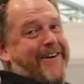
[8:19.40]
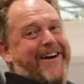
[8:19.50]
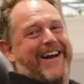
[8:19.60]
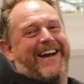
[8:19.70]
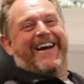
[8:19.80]
Oh!
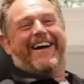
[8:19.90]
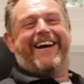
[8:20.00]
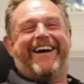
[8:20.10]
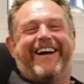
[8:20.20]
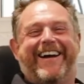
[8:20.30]

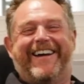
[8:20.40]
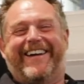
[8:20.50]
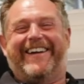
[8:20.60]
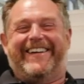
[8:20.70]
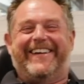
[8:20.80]

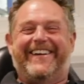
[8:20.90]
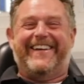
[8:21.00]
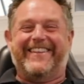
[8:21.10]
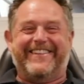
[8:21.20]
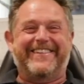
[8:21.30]

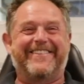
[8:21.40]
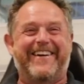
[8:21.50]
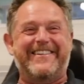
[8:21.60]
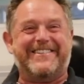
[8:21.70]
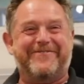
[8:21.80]
I thought you
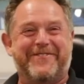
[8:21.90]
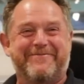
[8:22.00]
were waiting for